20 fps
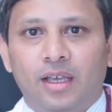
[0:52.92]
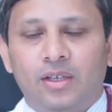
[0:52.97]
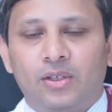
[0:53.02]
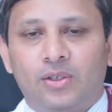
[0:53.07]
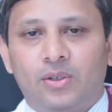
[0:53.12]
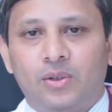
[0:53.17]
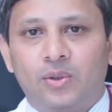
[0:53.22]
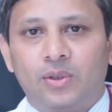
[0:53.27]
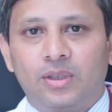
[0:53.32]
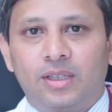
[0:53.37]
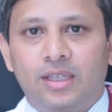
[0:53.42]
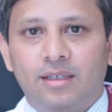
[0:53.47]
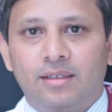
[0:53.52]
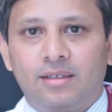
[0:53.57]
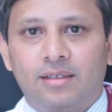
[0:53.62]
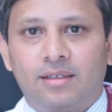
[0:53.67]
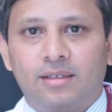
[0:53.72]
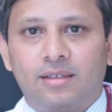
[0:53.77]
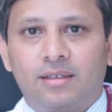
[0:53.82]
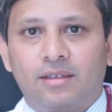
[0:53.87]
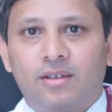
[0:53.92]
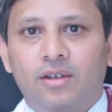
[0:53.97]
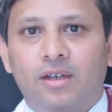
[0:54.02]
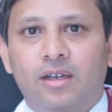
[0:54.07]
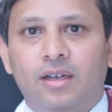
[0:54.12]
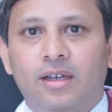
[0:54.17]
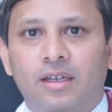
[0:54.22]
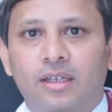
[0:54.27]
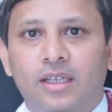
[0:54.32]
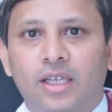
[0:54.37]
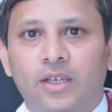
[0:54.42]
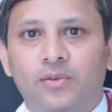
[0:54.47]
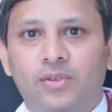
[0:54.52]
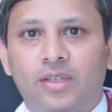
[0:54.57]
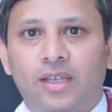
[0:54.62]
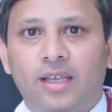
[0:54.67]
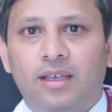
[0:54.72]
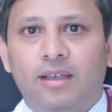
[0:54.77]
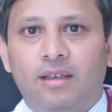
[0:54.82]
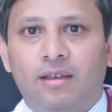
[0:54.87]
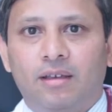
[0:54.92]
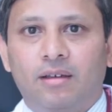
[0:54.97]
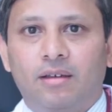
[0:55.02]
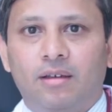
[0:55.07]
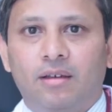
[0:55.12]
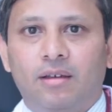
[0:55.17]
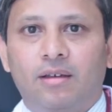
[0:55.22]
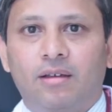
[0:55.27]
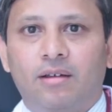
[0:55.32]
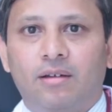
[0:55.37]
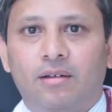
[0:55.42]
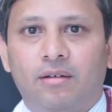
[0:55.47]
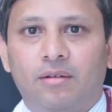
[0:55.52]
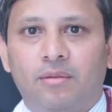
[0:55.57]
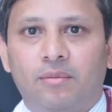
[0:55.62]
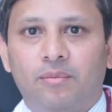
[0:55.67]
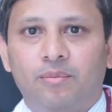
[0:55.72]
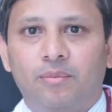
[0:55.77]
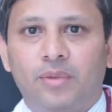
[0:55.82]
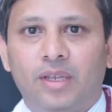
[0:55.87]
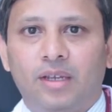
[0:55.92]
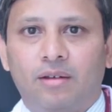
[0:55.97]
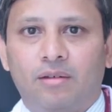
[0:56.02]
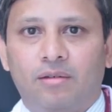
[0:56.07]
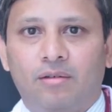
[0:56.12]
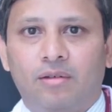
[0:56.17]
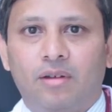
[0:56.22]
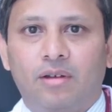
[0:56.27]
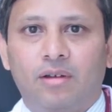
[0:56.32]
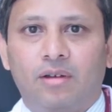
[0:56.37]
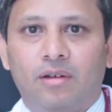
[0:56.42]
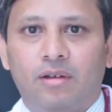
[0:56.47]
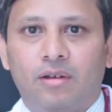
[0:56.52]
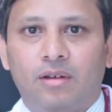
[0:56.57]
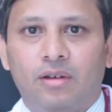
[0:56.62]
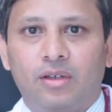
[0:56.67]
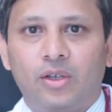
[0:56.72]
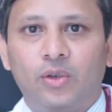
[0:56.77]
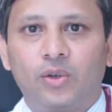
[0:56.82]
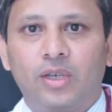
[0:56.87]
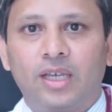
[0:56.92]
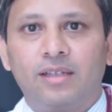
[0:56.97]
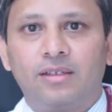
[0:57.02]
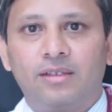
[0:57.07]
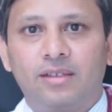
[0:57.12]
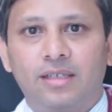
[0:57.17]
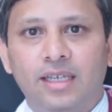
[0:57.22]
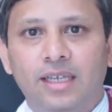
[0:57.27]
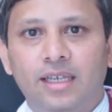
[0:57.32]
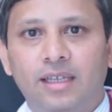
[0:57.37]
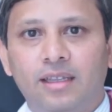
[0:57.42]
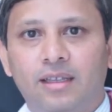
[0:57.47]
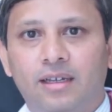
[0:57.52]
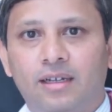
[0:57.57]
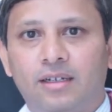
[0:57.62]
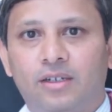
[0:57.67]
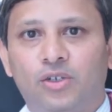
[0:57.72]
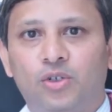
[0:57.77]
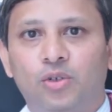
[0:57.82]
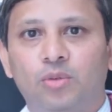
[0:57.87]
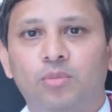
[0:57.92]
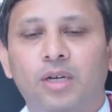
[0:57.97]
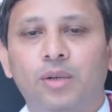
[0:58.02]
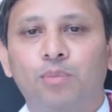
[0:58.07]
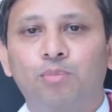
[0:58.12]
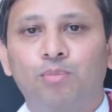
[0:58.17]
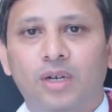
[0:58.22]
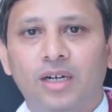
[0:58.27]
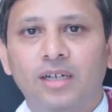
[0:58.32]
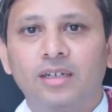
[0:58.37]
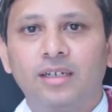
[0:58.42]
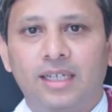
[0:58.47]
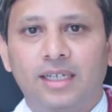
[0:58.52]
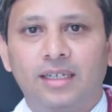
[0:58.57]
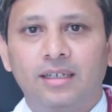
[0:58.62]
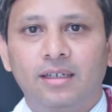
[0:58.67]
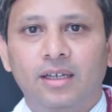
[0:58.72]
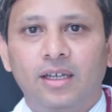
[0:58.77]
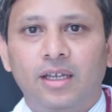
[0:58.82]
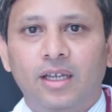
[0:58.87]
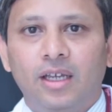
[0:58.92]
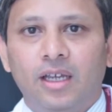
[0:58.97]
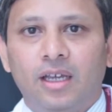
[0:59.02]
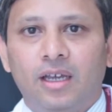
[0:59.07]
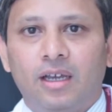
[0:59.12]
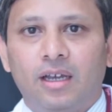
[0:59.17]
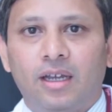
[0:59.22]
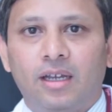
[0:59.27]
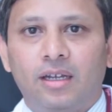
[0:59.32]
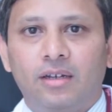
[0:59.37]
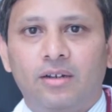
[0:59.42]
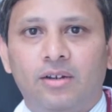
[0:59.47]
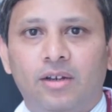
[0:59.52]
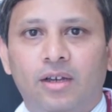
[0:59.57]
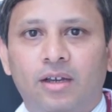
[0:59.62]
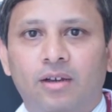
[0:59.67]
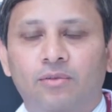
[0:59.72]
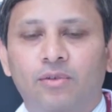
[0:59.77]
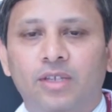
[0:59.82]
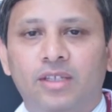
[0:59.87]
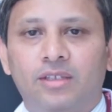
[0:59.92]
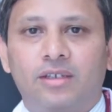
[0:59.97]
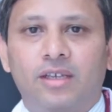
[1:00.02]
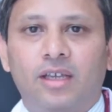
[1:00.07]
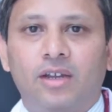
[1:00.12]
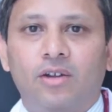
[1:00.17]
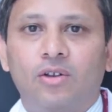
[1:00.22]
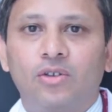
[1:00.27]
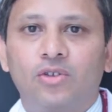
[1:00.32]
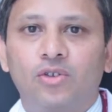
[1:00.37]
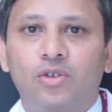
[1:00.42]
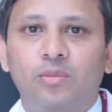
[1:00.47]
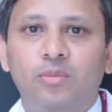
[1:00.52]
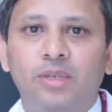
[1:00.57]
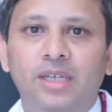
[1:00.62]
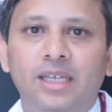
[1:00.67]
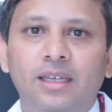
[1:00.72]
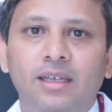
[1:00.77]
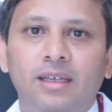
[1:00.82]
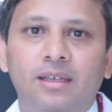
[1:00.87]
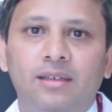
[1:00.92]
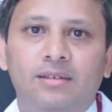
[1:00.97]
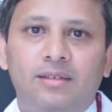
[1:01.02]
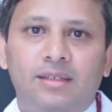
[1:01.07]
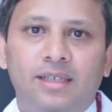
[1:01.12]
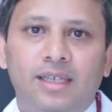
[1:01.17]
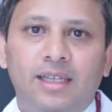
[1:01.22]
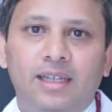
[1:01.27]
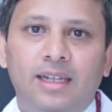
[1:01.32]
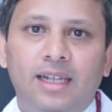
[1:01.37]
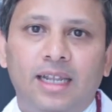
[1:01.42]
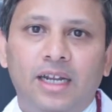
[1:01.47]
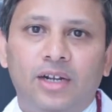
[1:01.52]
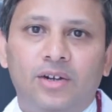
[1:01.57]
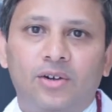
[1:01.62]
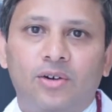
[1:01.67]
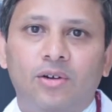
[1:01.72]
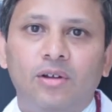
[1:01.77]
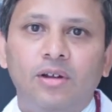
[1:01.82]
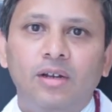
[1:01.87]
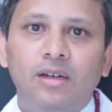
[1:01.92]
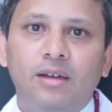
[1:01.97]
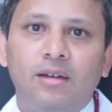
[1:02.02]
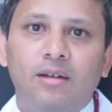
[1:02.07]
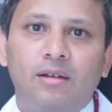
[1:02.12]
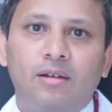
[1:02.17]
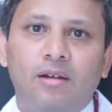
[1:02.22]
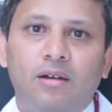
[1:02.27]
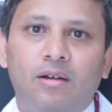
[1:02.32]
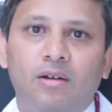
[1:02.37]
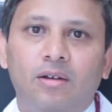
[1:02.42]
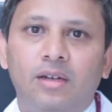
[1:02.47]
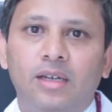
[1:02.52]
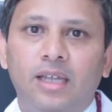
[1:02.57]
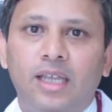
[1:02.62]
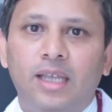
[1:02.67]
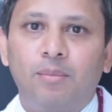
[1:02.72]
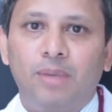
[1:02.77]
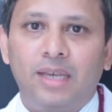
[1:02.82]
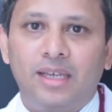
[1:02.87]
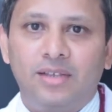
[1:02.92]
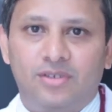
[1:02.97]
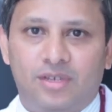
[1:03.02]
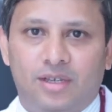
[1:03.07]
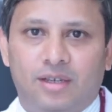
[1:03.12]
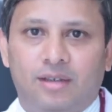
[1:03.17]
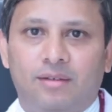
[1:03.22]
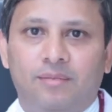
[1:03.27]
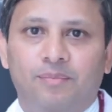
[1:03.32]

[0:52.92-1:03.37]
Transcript: So this gives a you can see the tumor burning, and which can also be seen later on imaging.